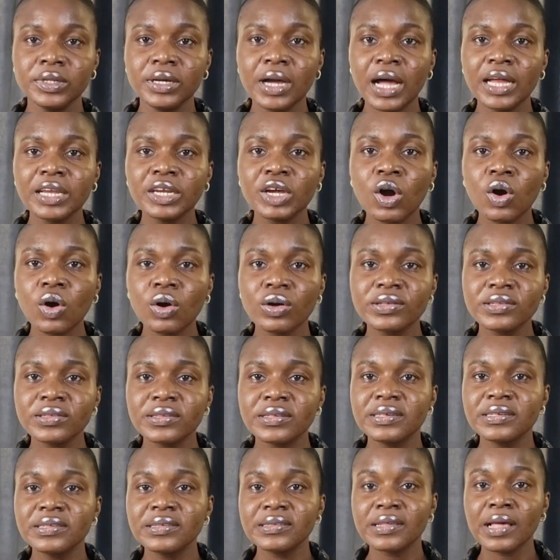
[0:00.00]
and
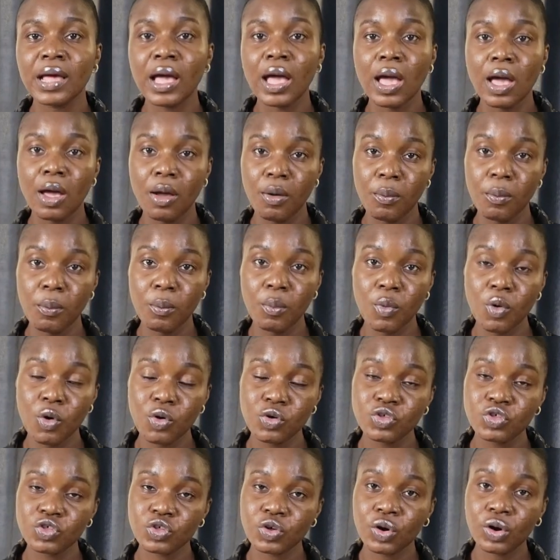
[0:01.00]
causes
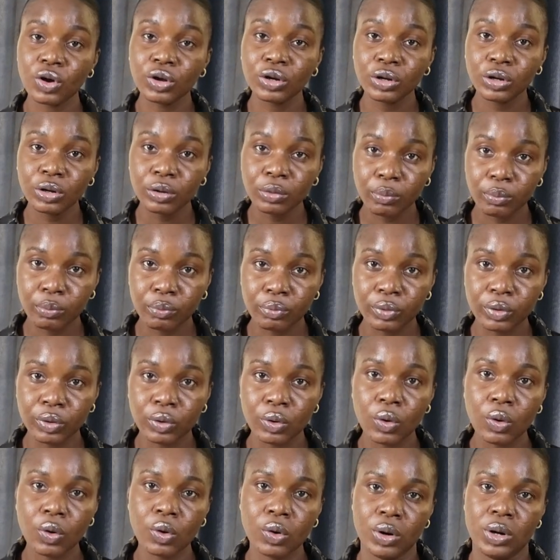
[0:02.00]
motion
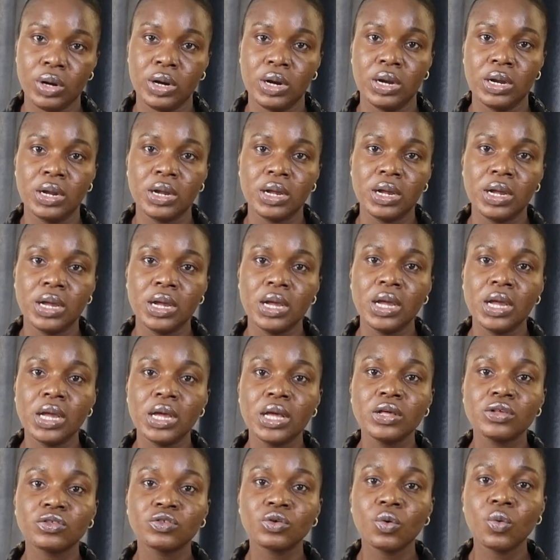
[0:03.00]
blur.
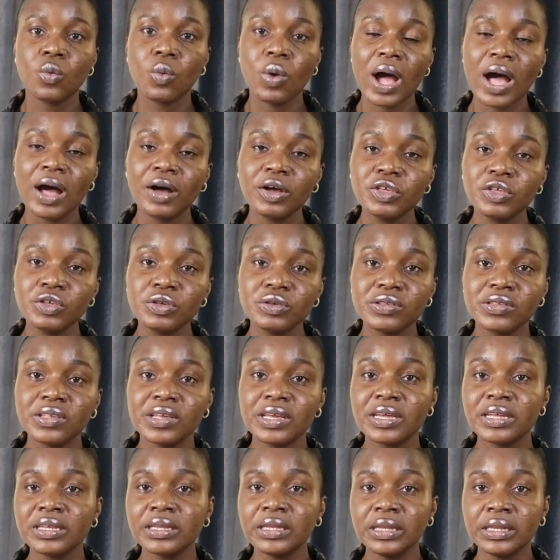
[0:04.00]
So while
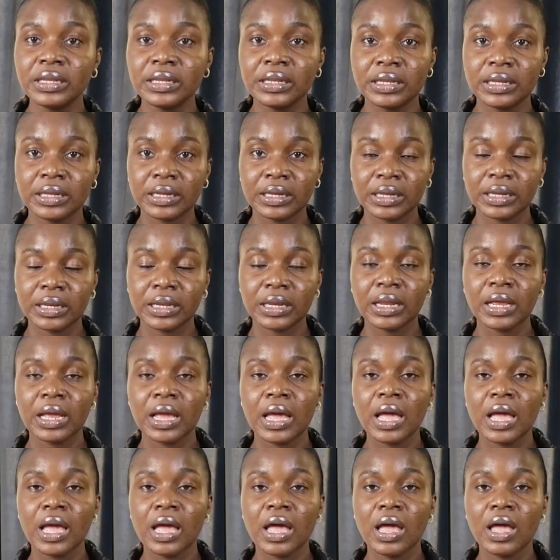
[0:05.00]
using
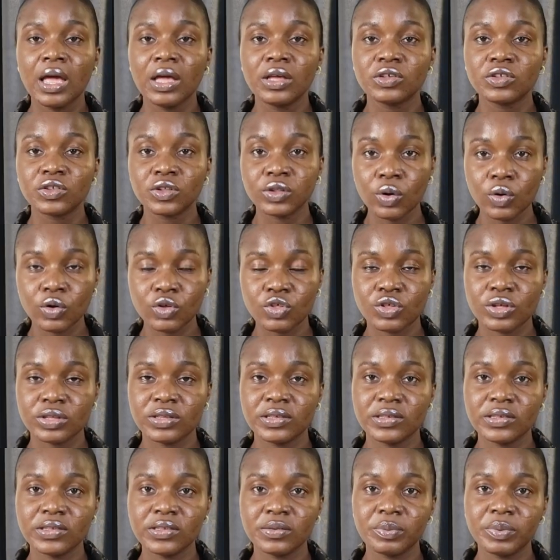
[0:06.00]
slow
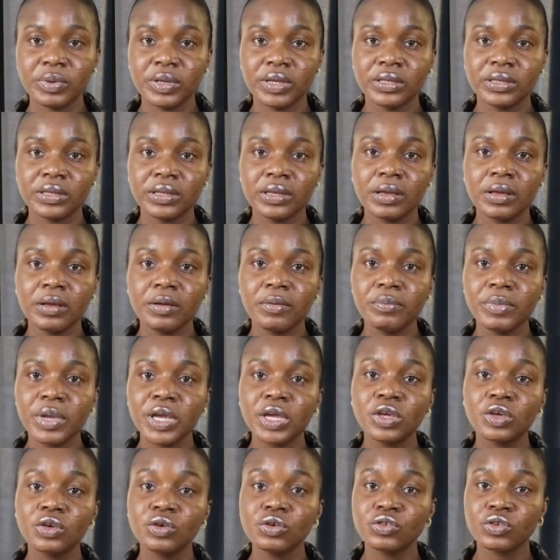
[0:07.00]
shutter speed,
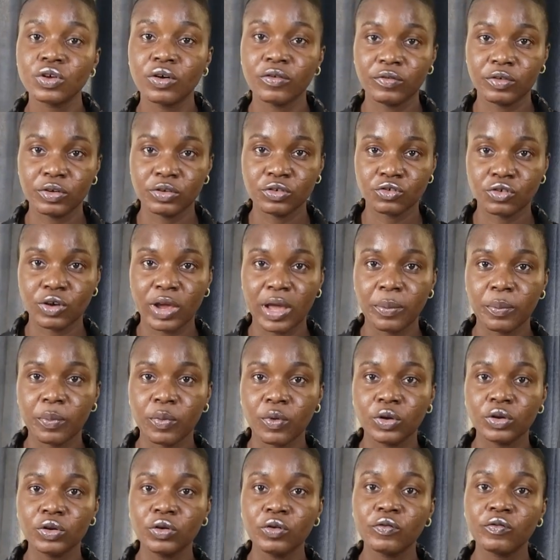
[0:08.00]
make use of your
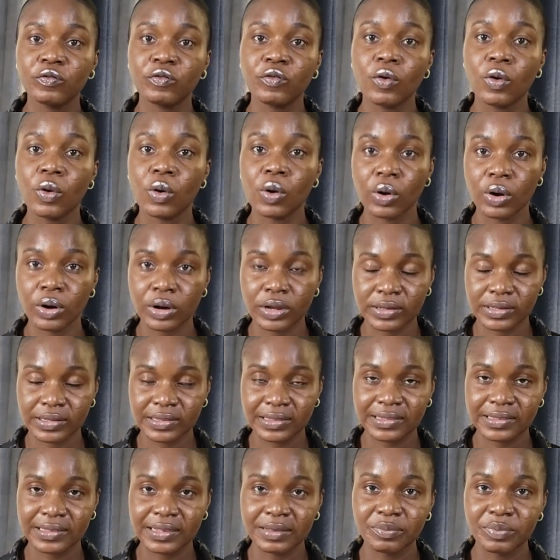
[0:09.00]
tripod for
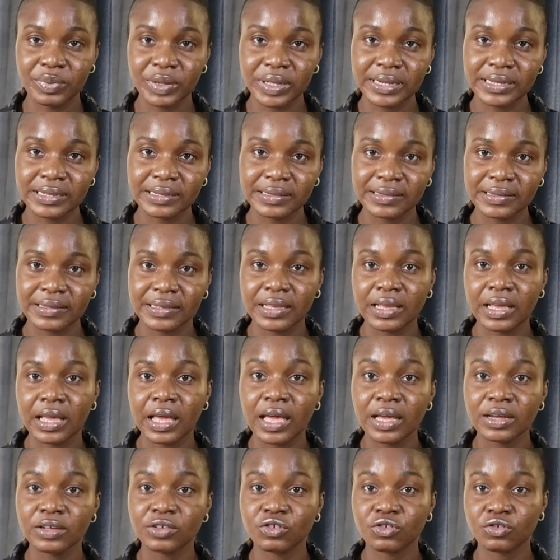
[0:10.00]
stability,
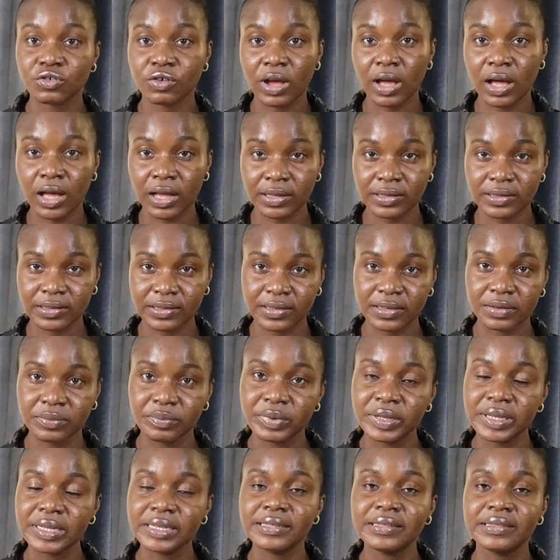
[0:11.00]
extra
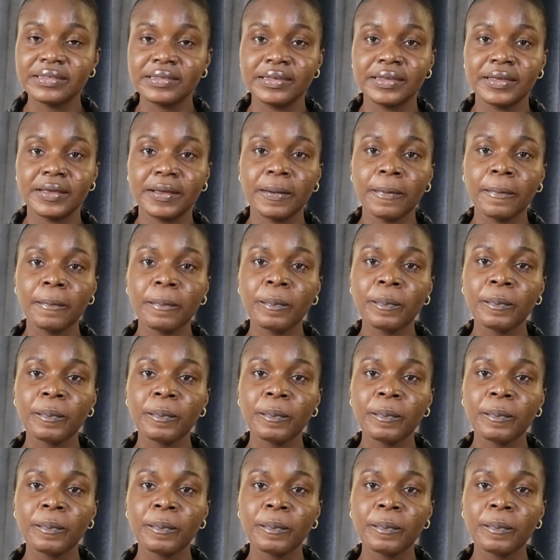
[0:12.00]
stability.